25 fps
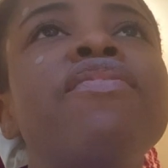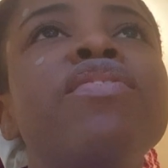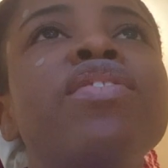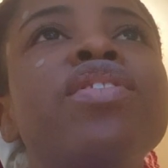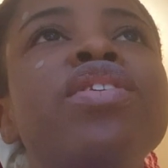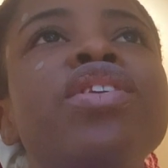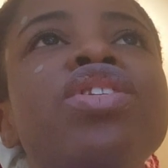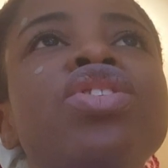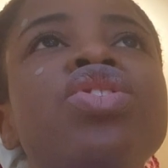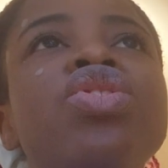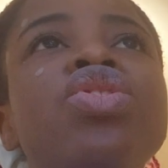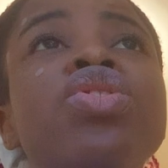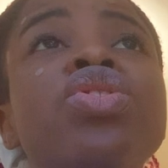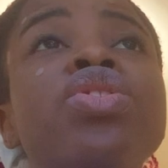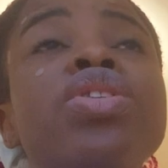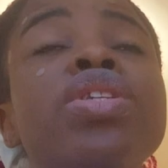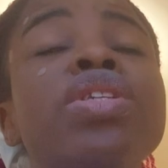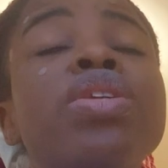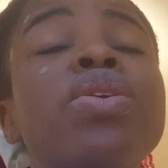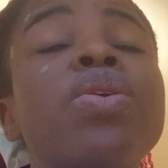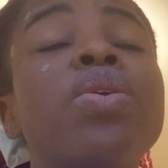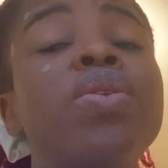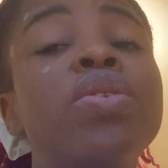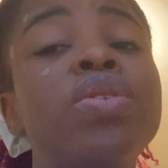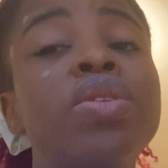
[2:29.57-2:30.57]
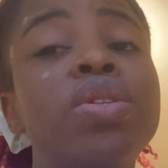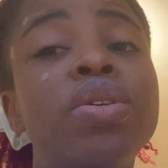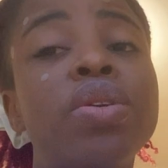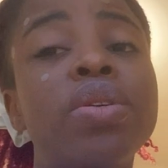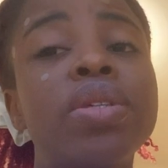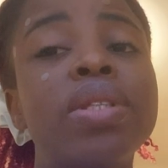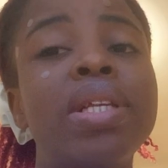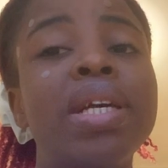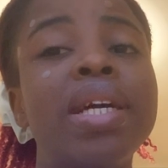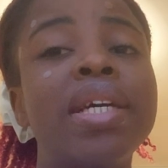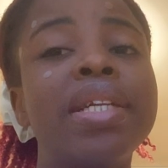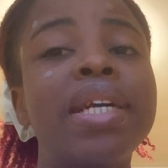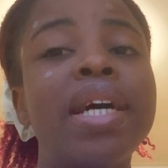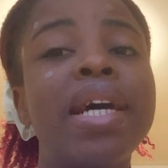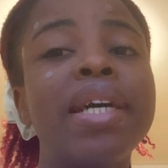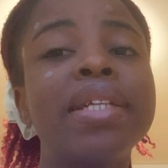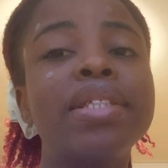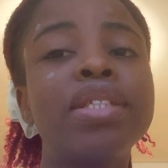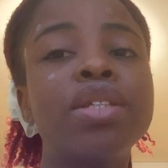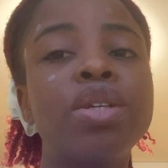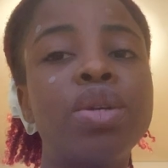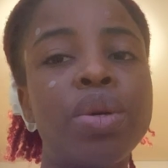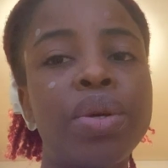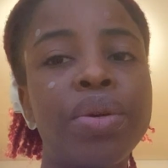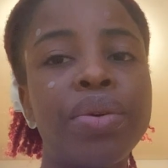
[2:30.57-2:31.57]
is usually conducted at
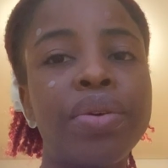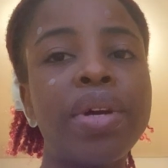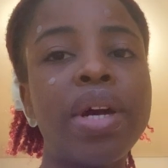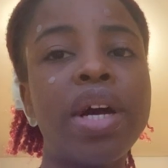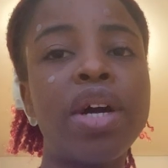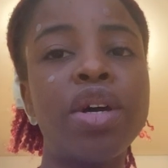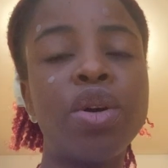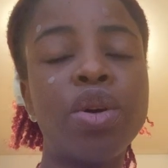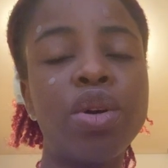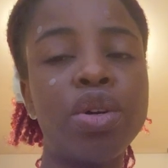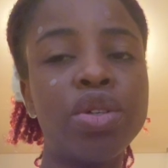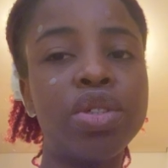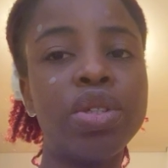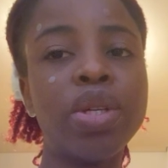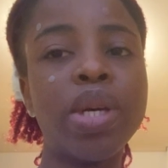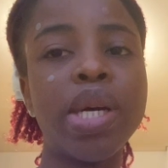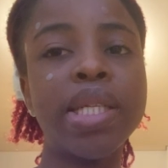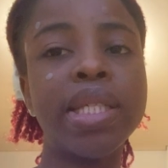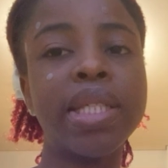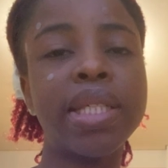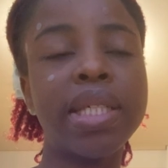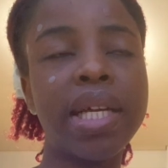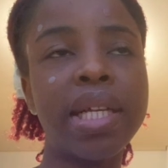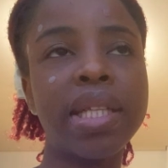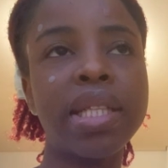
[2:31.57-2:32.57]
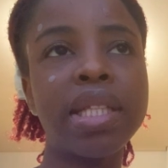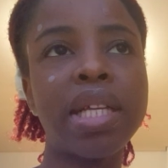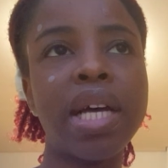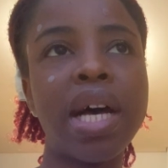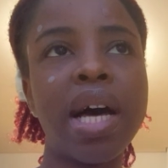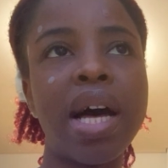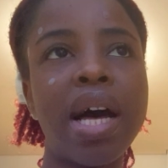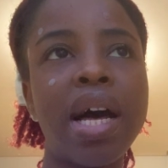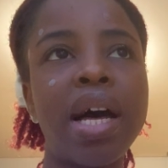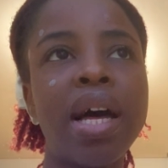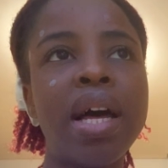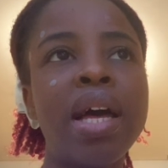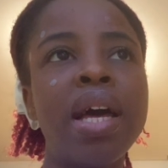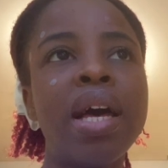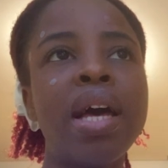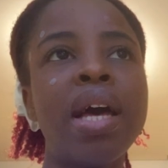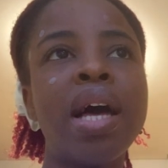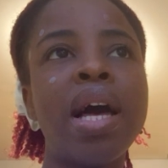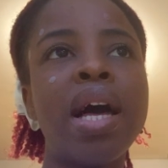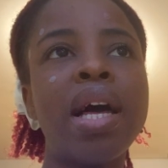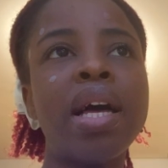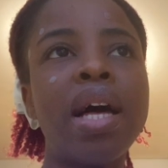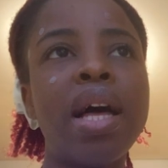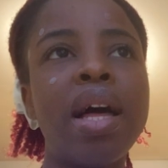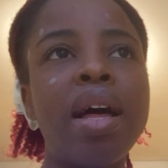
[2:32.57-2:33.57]
the Korean Cultural Center,
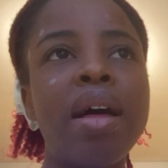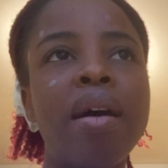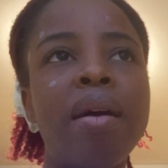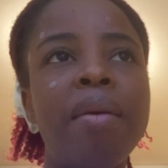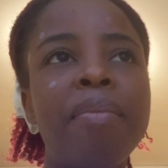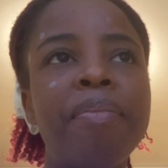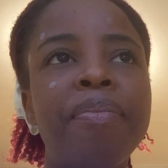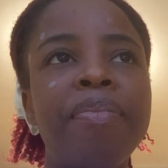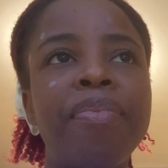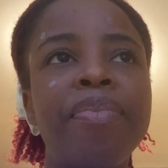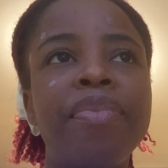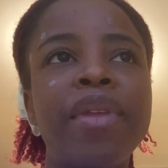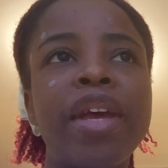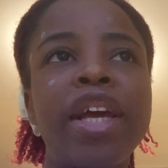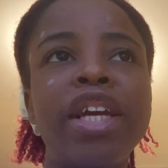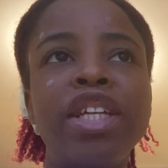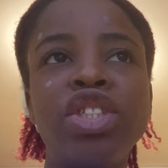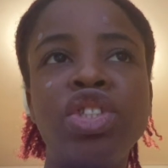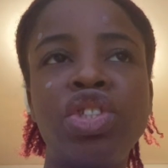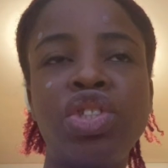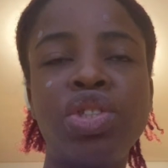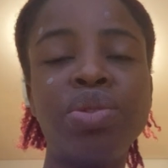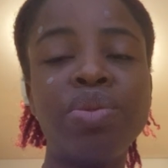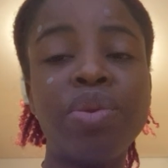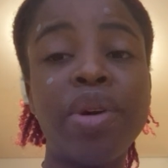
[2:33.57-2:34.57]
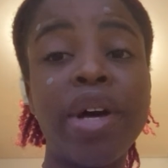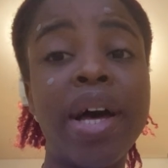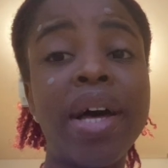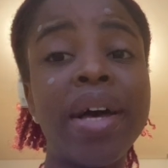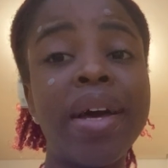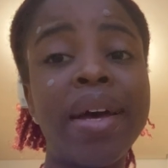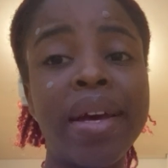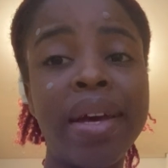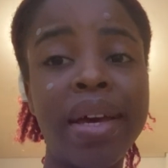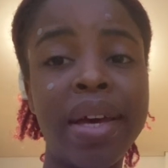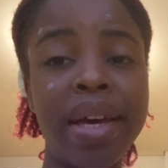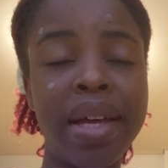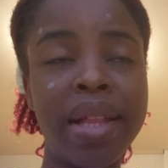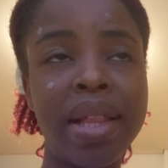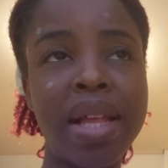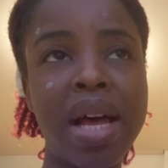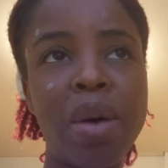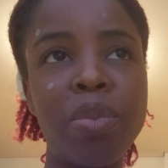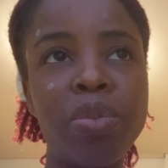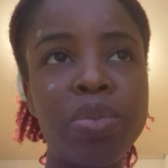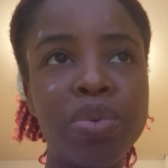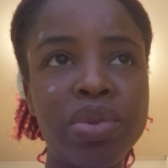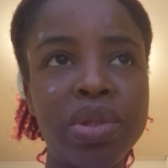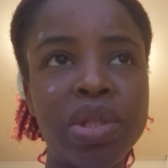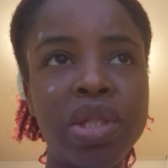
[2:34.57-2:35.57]
Nigeria, in
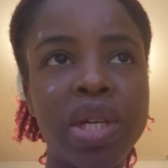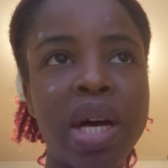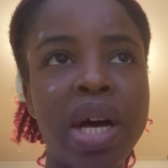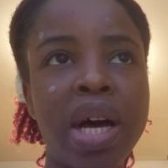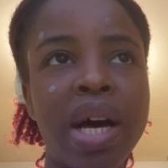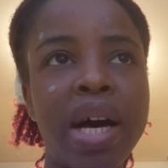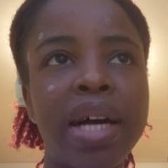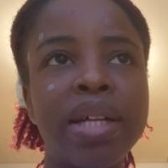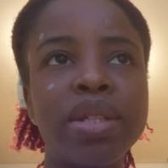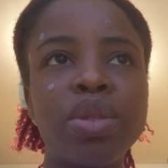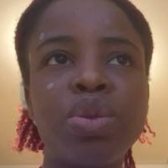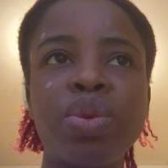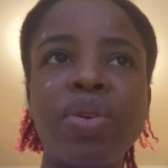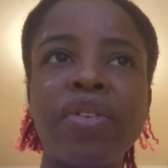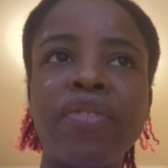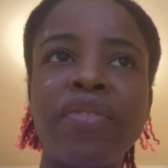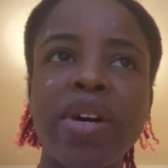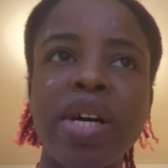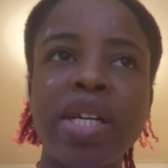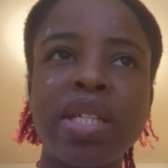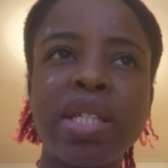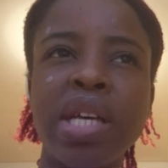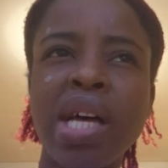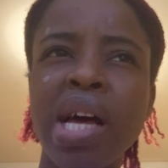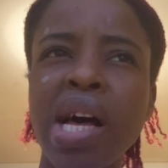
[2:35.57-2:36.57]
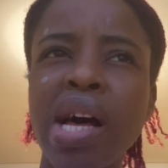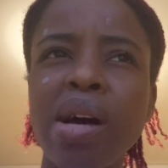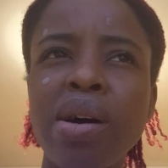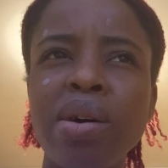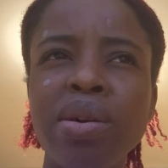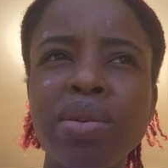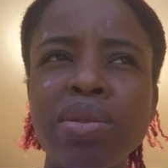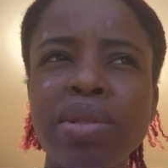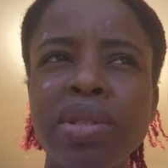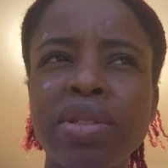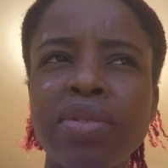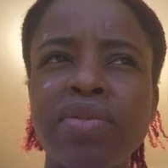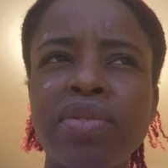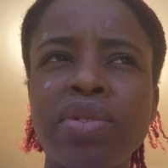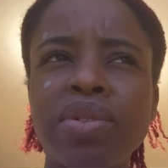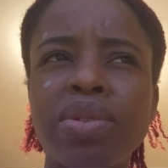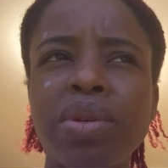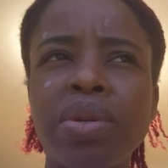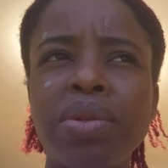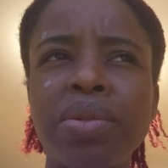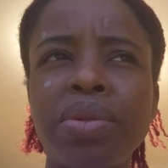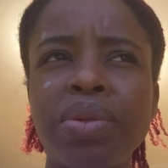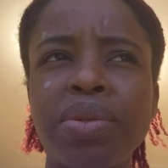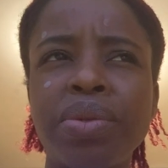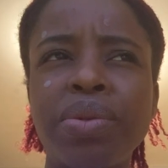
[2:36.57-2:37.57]
Abuja at Rivers House. If you
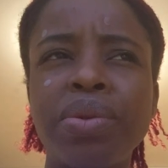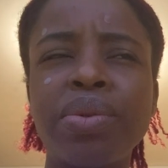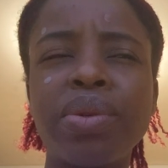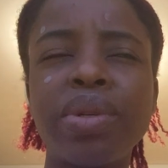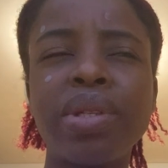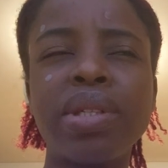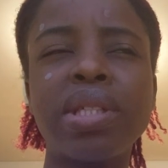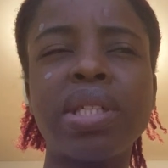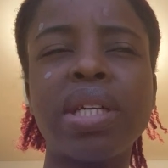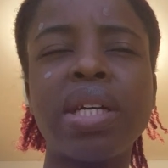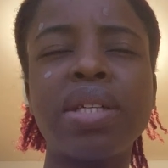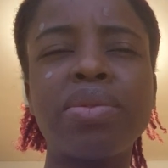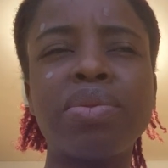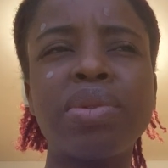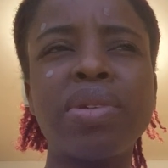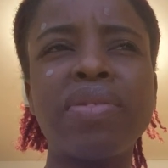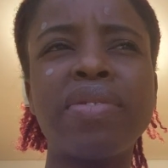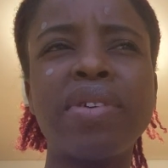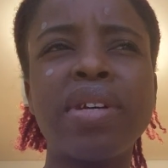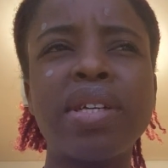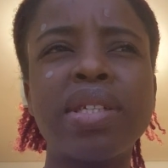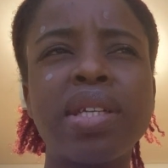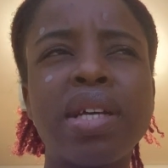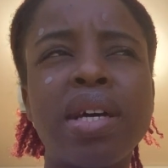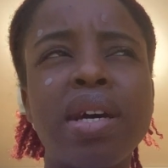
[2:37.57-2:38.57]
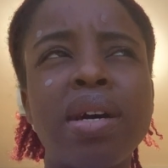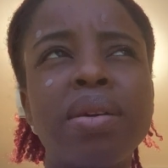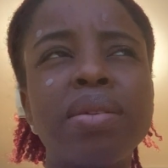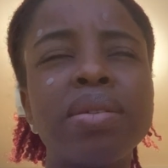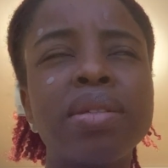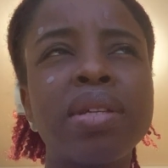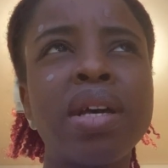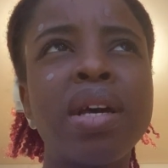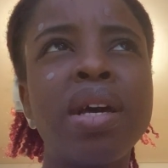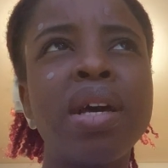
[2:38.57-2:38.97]
don't know, is at Rivers House,